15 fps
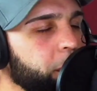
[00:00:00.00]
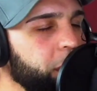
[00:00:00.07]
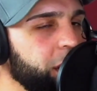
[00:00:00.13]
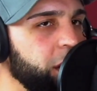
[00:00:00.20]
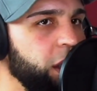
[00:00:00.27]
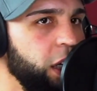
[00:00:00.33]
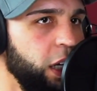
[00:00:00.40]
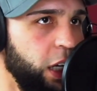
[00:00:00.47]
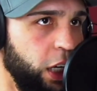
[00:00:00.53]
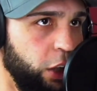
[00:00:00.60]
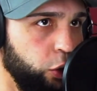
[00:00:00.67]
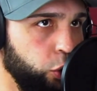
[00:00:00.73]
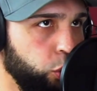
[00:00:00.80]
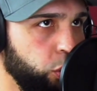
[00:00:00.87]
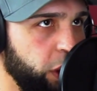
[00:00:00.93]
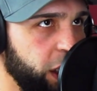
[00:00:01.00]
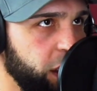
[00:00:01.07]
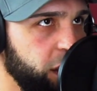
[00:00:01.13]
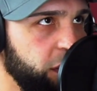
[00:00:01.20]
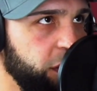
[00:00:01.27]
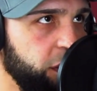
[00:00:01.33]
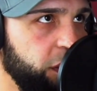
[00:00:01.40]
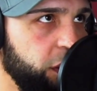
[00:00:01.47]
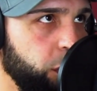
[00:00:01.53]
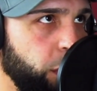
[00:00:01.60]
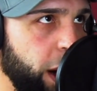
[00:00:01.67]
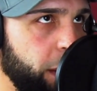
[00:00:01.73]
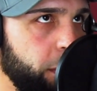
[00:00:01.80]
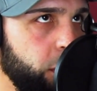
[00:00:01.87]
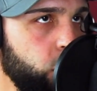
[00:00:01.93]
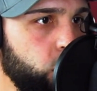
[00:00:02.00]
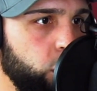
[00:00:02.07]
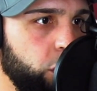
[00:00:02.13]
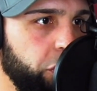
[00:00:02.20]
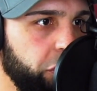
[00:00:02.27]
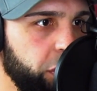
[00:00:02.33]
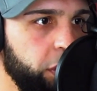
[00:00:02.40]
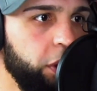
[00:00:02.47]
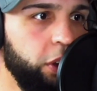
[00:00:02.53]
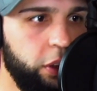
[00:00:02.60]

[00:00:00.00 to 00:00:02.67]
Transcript: but do you think this is the right move?